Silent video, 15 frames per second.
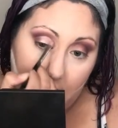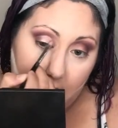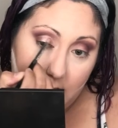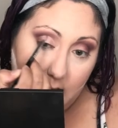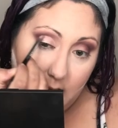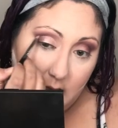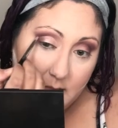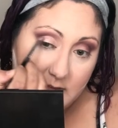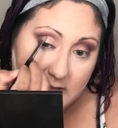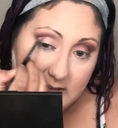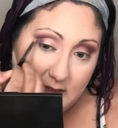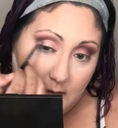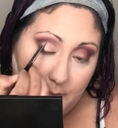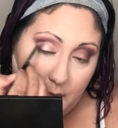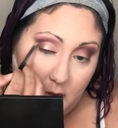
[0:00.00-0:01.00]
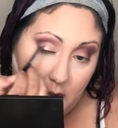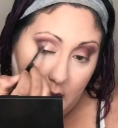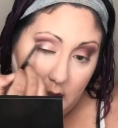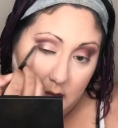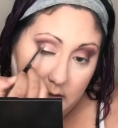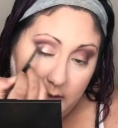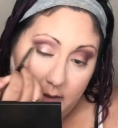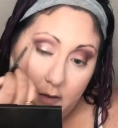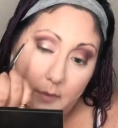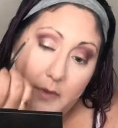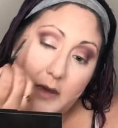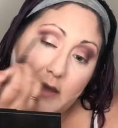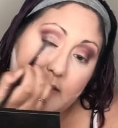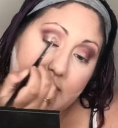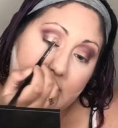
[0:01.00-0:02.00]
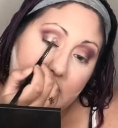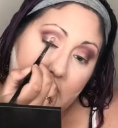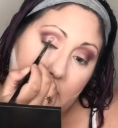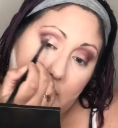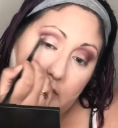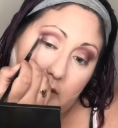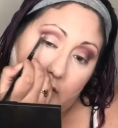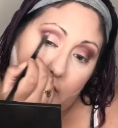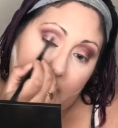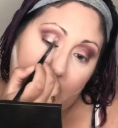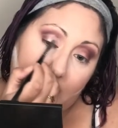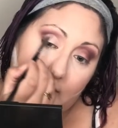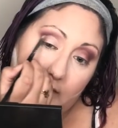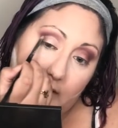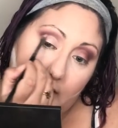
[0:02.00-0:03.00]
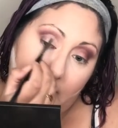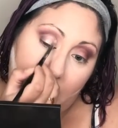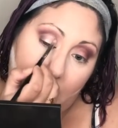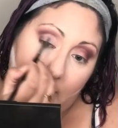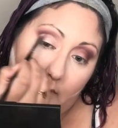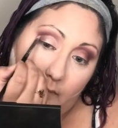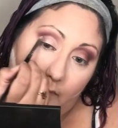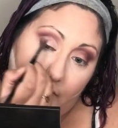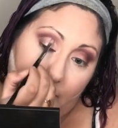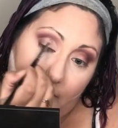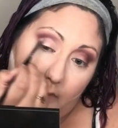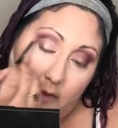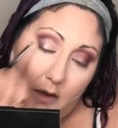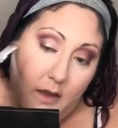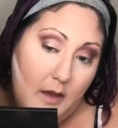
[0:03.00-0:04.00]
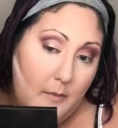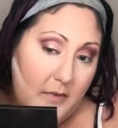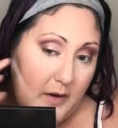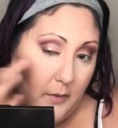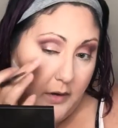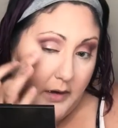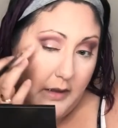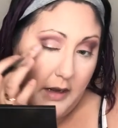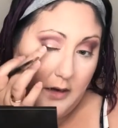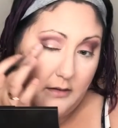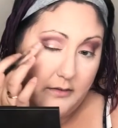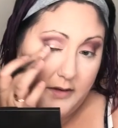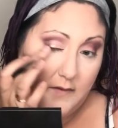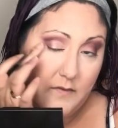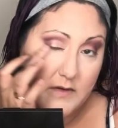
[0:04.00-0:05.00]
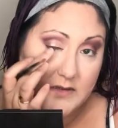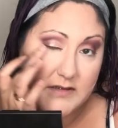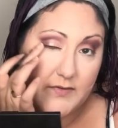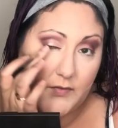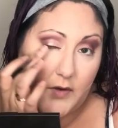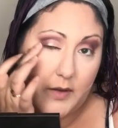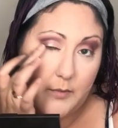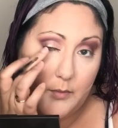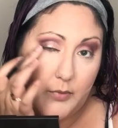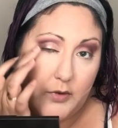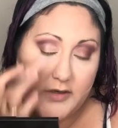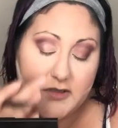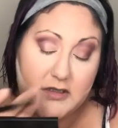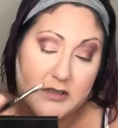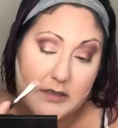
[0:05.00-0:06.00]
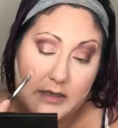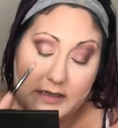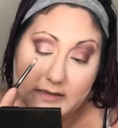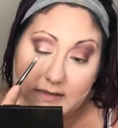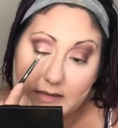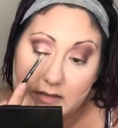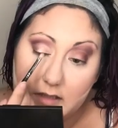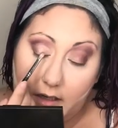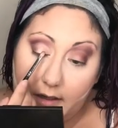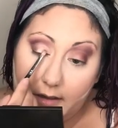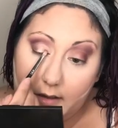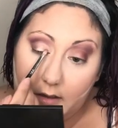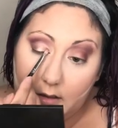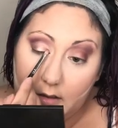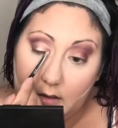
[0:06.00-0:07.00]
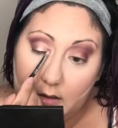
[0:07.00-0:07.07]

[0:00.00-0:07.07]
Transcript: And then I'm just gonna pull a little bit into the crease here, but I wanna kinda leave this front portion nice and dark.